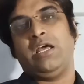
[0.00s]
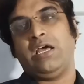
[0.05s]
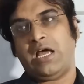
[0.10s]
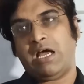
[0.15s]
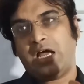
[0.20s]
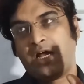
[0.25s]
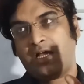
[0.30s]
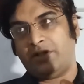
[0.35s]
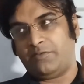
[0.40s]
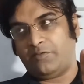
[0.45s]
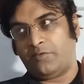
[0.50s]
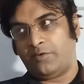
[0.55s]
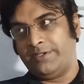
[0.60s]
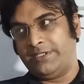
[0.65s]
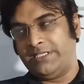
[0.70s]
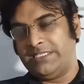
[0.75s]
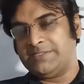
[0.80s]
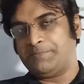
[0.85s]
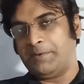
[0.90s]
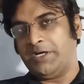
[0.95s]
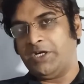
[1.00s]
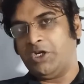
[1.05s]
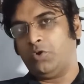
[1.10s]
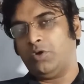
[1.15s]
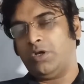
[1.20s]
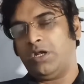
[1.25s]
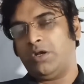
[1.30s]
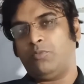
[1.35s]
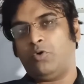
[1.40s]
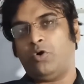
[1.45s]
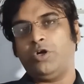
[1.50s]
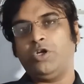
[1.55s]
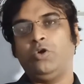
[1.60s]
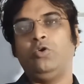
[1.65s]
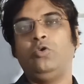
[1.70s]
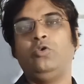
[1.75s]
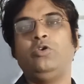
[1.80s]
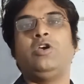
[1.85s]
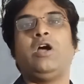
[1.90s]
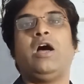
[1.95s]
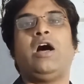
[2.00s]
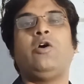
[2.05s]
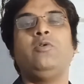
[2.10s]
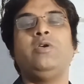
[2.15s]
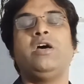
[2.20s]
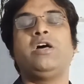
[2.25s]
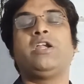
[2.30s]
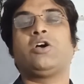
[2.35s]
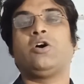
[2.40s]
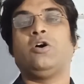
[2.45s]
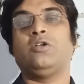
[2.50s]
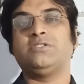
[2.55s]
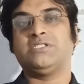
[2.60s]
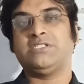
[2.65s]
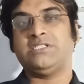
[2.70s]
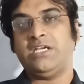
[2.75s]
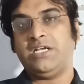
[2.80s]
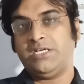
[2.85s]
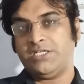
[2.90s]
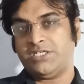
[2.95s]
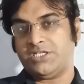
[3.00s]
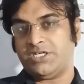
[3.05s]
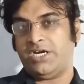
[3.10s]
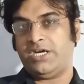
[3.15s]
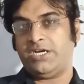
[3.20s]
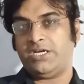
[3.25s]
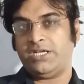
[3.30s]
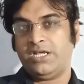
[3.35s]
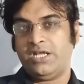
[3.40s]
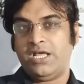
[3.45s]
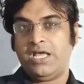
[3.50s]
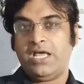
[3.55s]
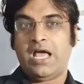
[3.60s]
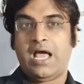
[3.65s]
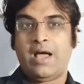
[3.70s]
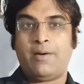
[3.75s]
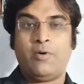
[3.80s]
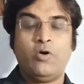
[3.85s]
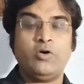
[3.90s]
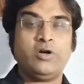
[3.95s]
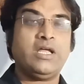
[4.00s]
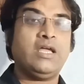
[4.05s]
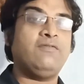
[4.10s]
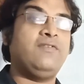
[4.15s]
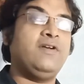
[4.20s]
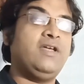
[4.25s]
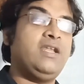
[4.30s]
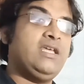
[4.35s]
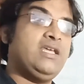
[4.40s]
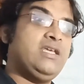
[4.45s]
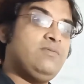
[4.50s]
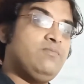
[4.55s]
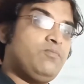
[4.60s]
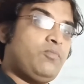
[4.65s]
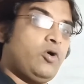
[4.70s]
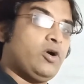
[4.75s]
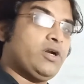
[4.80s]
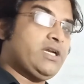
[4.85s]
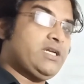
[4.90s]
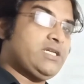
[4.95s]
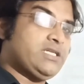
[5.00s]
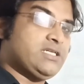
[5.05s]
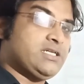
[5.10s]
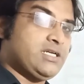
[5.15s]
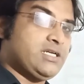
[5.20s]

On this particular module, we are concentrate about a very important